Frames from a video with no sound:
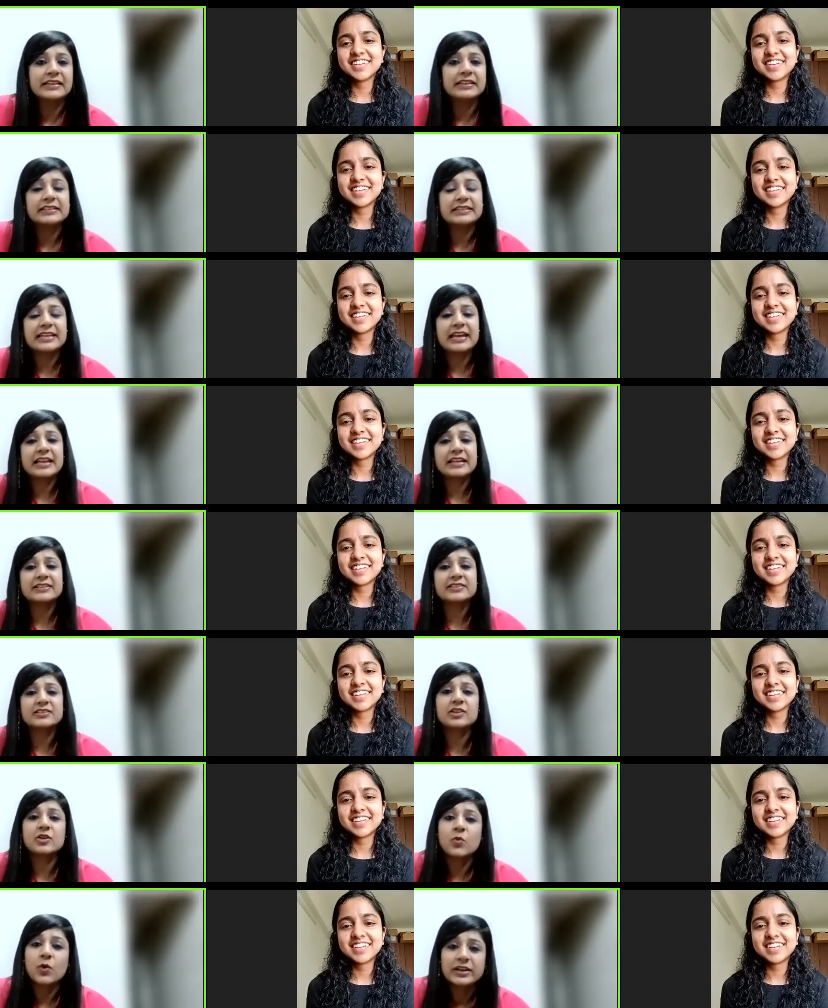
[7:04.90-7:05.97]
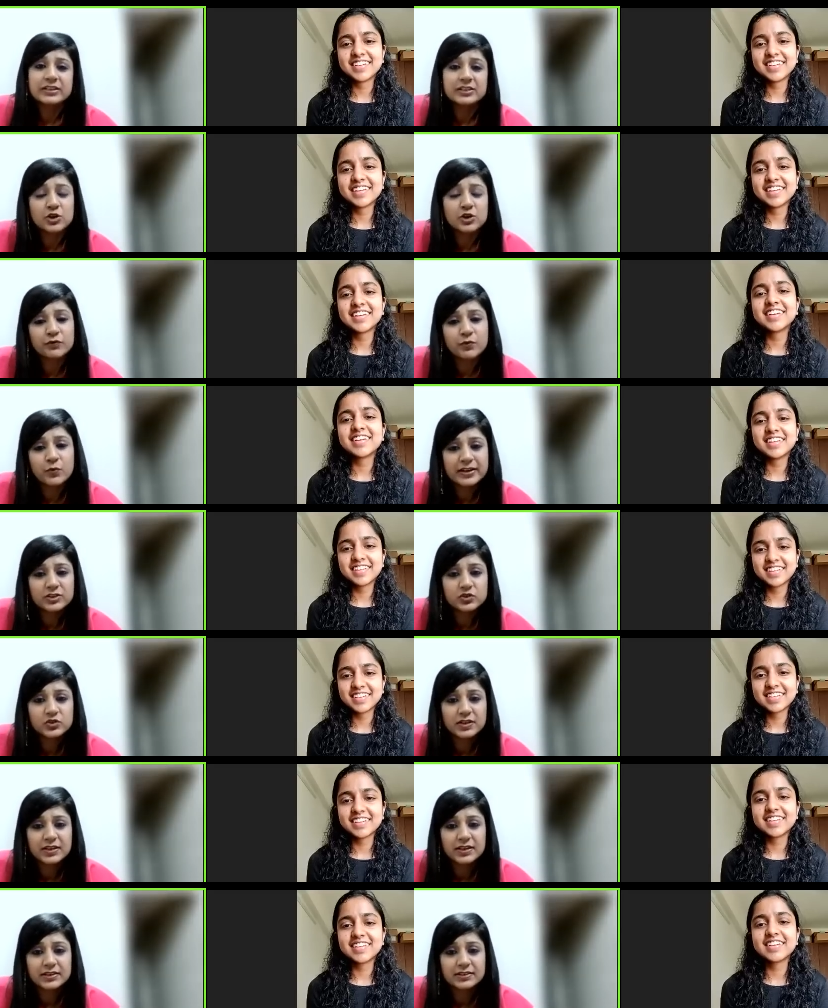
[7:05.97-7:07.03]
Speaker 1: the test the quality of
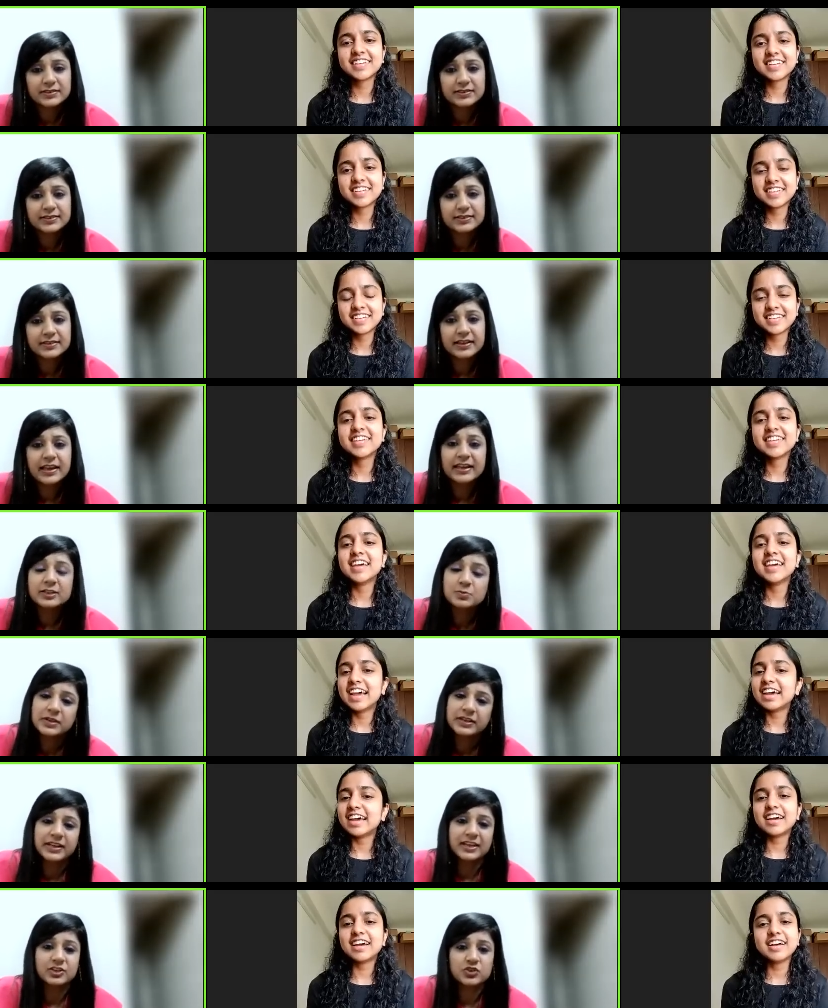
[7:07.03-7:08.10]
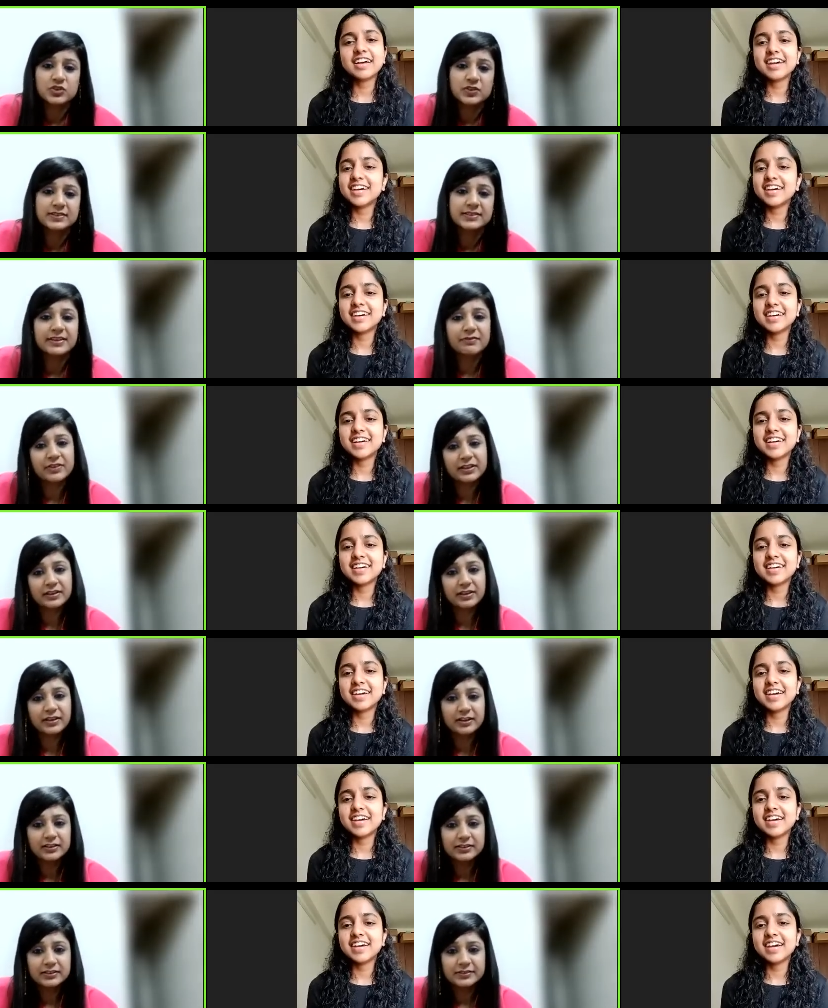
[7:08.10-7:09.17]
questions explanations everything
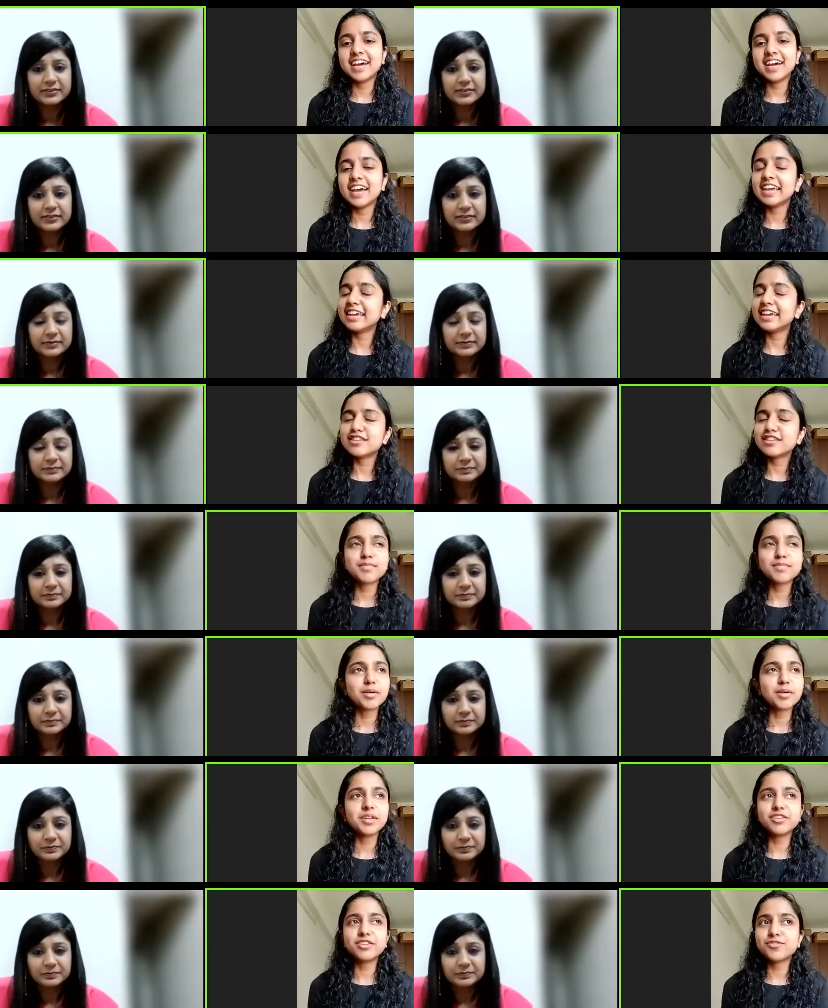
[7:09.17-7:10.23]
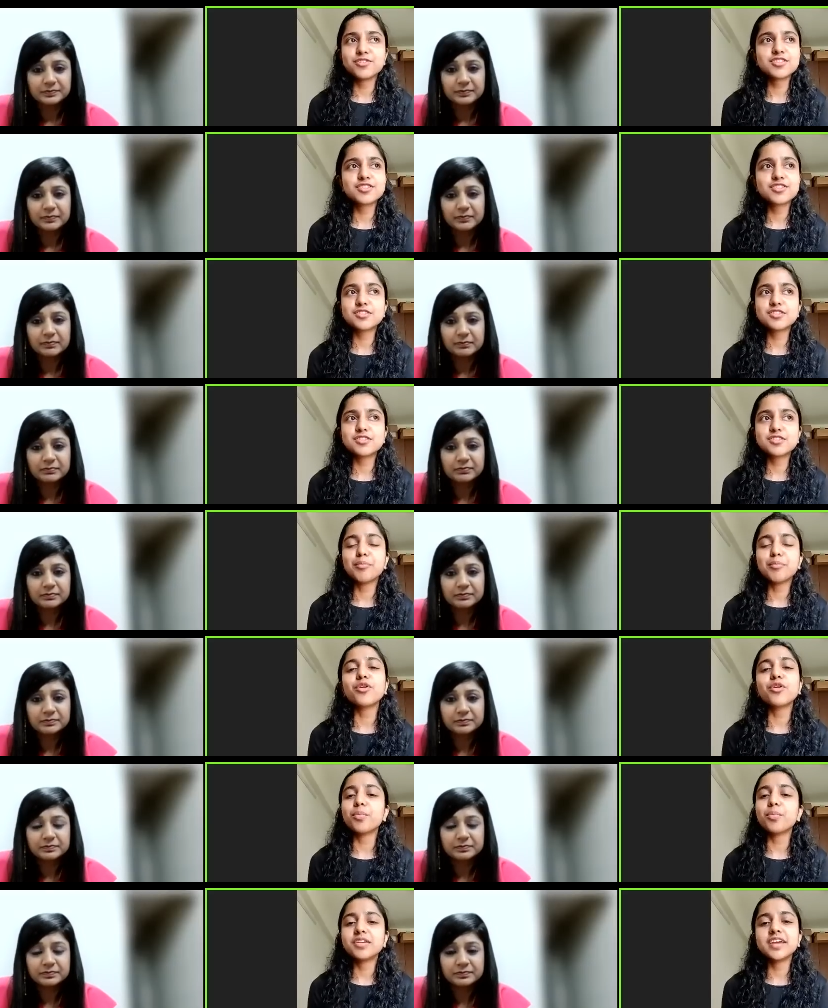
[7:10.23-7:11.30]
Speaker 2: yes ma'am it was
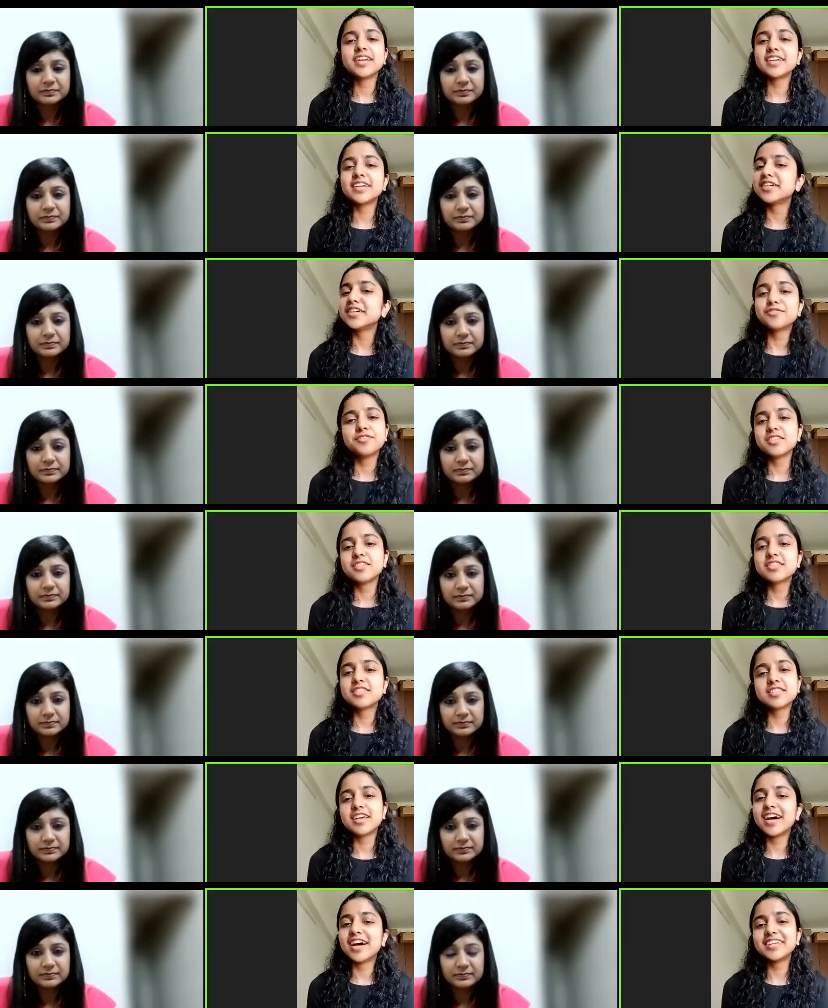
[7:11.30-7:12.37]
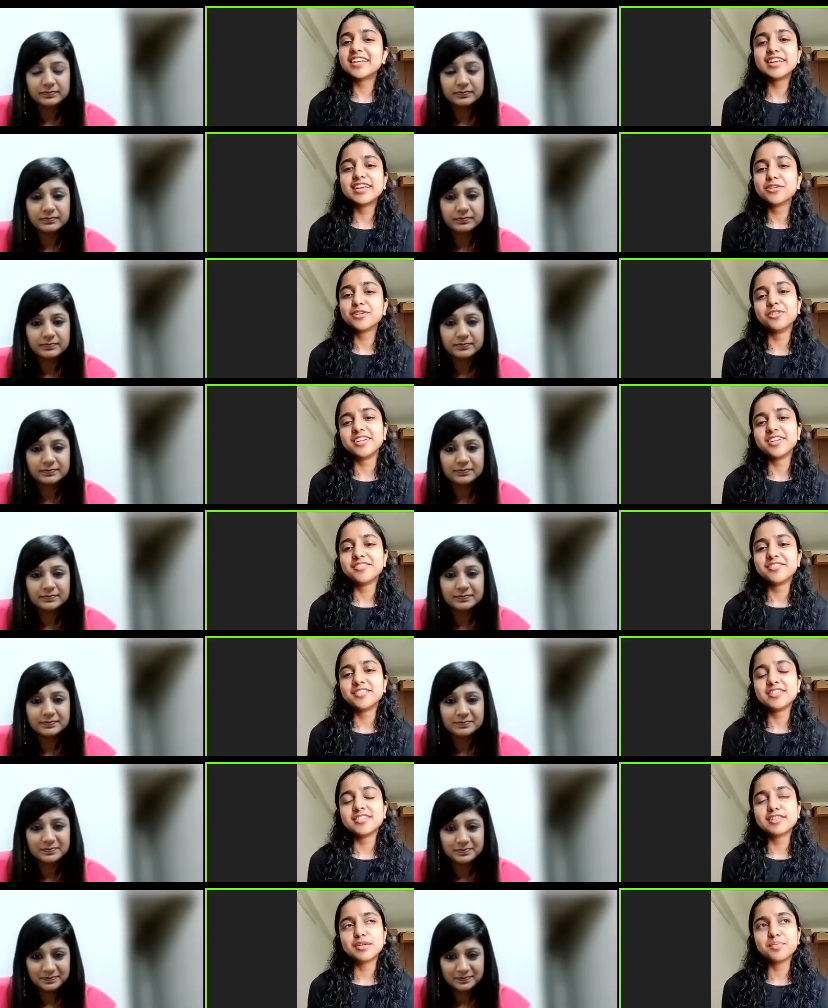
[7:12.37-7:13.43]
appropriate and it was uh, really good it
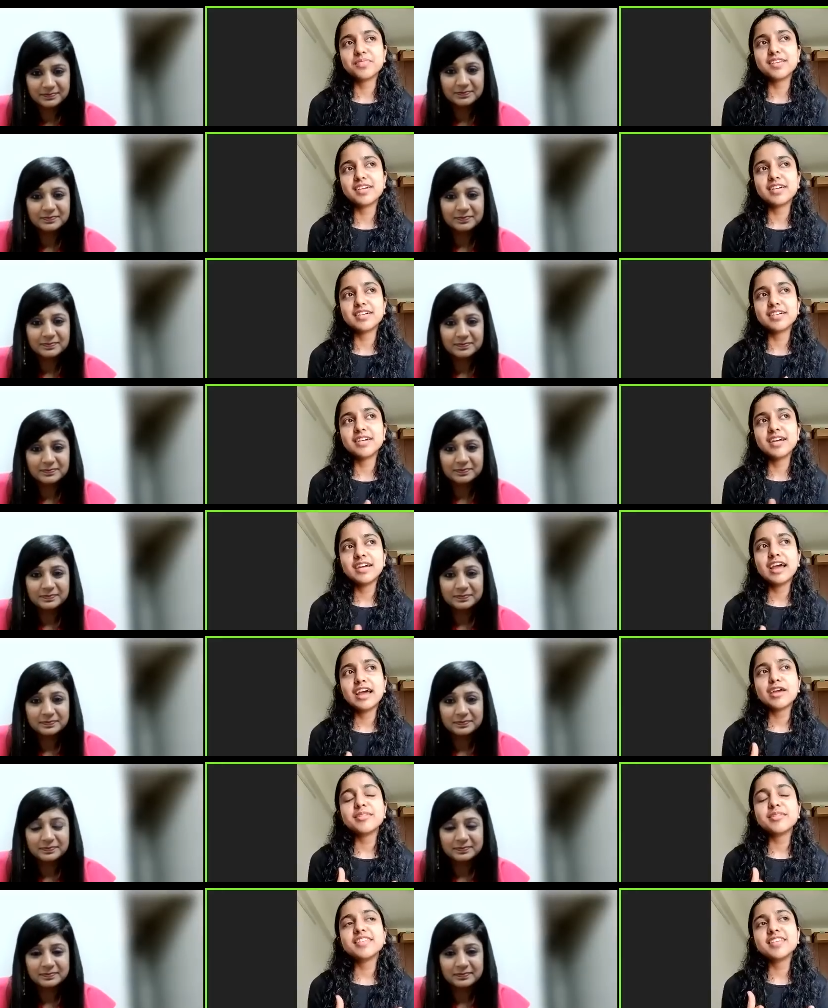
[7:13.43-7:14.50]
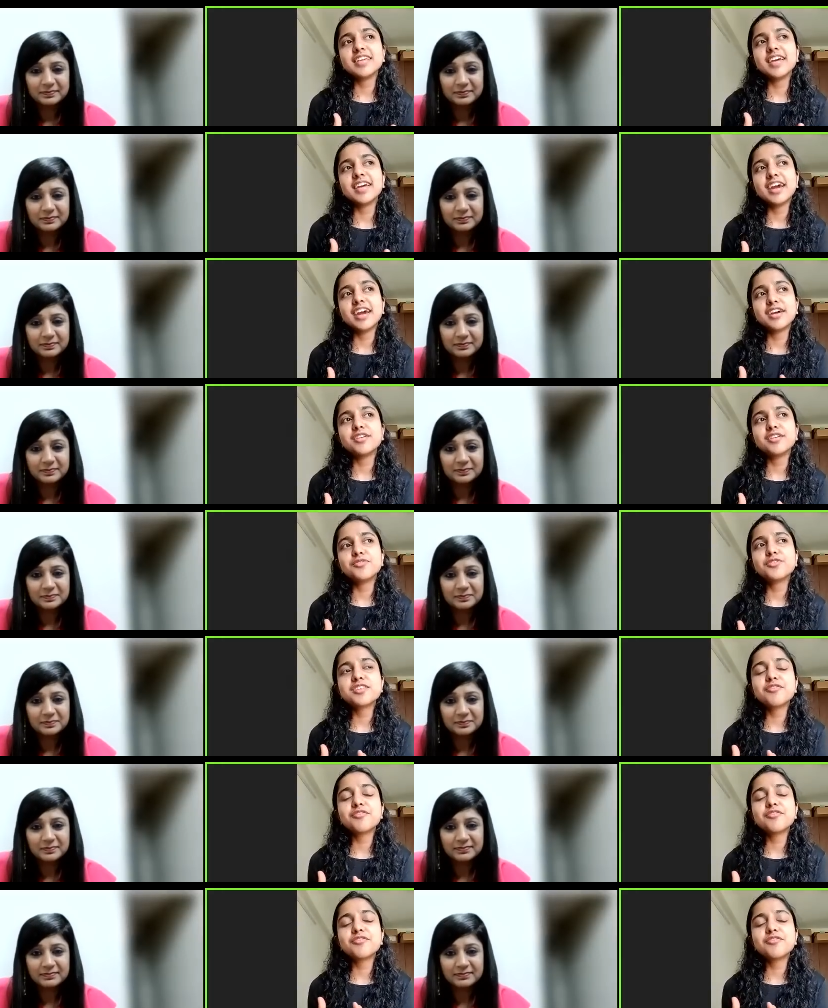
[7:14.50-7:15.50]
was mm, uh, i mean it was a